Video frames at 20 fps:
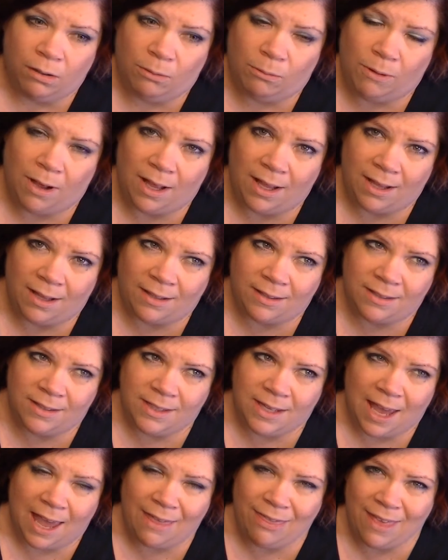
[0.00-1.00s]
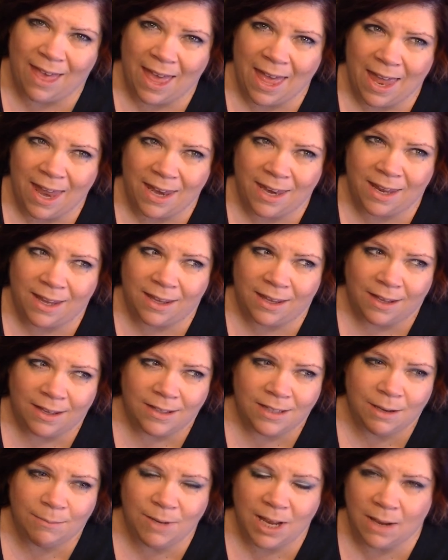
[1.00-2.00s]
ones. And then
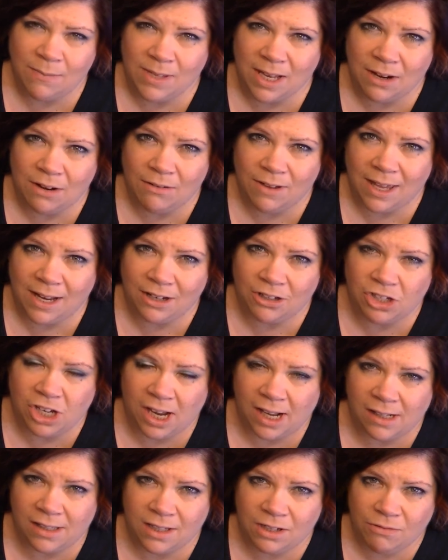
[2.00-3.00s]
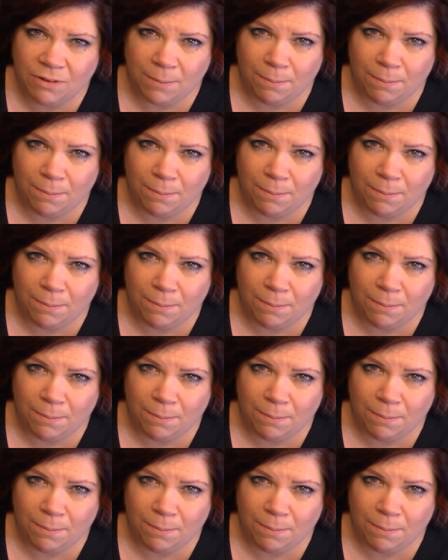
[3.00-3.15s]
sometimes I don't get a chance to